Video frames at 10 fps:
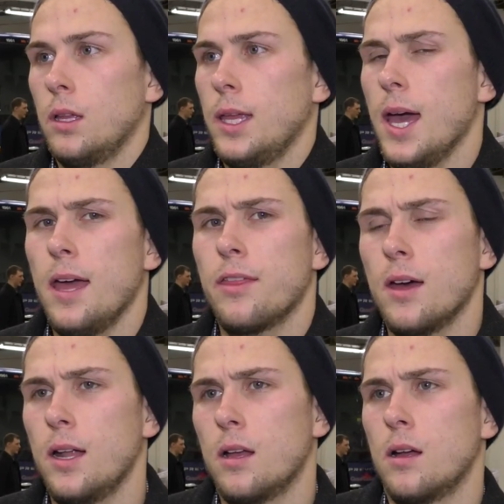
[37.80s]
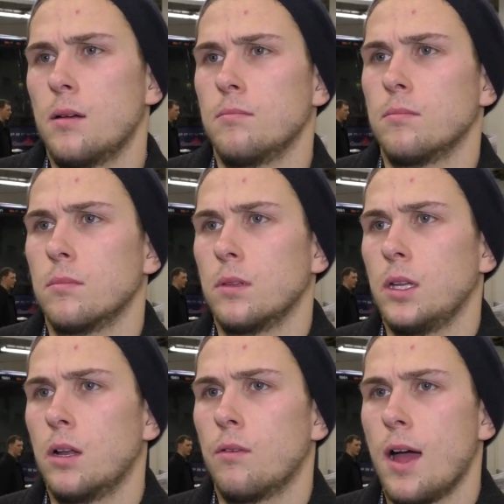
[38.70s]
Yeah, I thought
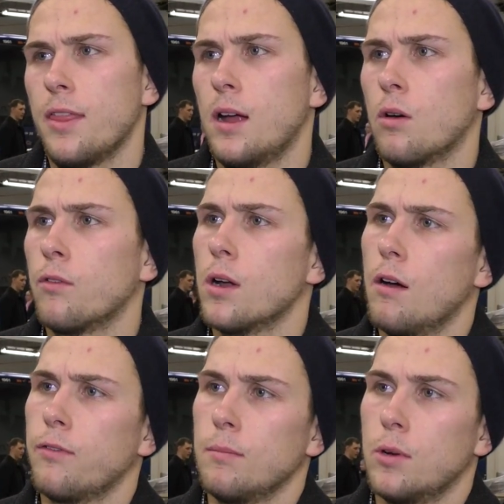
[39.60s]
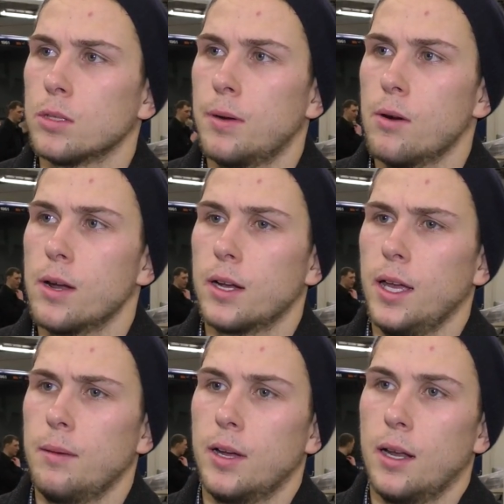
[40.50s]
overall for the most part we were
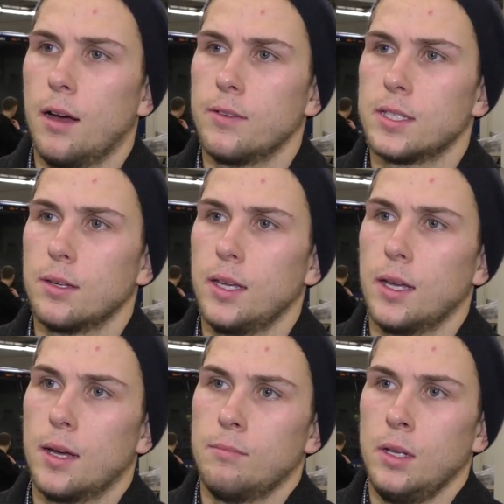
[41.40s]
good, but obviously